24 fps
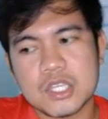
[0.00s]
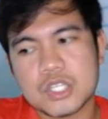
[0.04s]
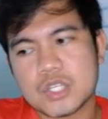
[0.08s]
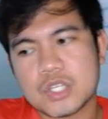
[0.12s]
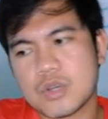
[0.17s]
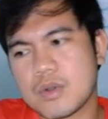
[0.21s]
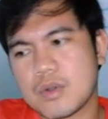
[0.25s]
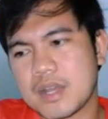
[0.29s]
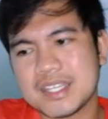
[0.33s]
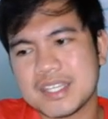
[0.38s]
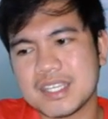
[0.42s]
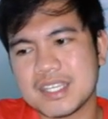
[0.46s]

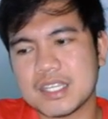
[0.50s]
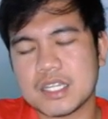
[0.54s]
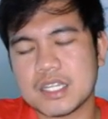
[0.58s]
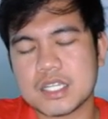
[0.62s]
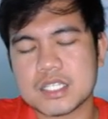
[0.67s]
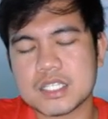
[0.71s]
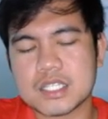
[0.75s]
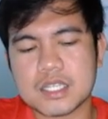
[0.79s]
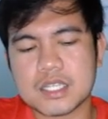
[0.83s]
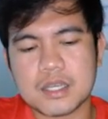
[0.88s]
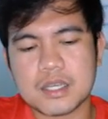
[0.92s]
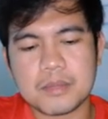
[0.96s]
So I
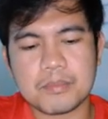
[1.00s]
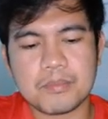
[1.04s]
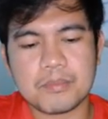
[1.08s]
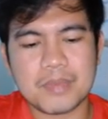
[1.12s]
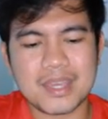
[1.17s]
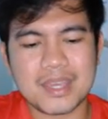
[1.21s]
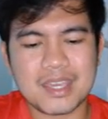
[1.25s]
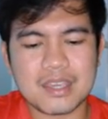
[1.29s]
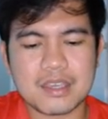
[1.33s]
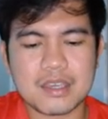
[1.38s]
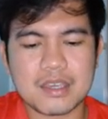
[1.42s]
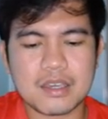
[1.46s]
cannot uh,
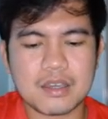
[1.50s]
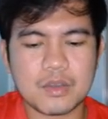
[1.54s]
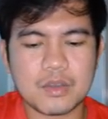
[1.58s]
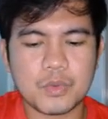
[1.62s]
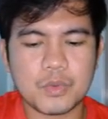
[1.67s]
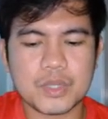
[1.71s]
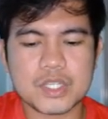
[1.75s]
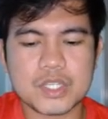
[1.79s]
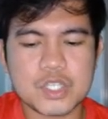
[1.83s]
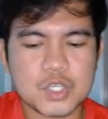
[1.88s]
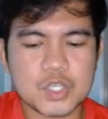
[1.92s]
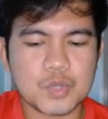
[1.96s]
pick
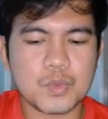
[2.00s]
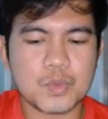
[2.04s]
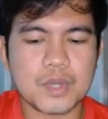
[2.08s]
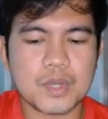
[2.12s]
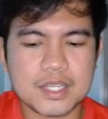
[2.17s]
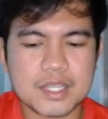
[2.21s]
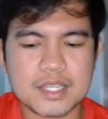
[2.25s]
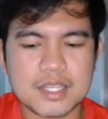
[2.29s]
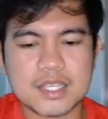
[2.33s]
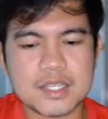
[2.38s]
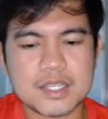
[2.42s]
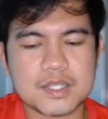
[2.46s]
which
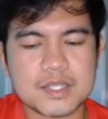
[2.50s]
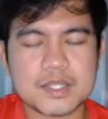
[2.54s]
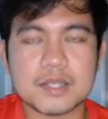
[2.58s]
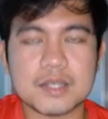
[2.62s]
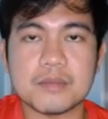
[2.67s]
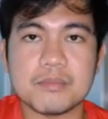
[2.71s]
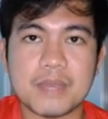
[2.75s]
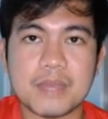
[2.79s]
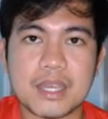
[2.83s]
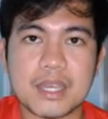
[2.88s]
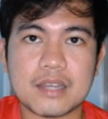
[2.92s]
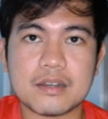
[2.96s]
one
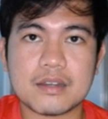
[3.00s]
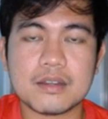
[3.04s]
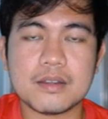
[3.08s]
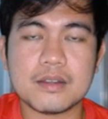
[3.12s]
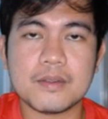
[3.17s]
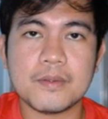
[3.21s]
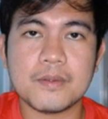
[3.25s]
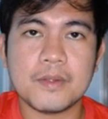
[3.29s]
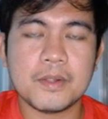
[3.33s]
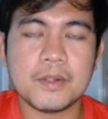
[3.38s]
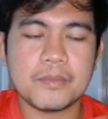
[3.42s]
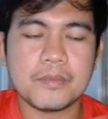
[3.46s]
is
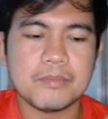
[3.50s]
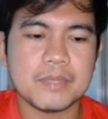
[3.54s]
better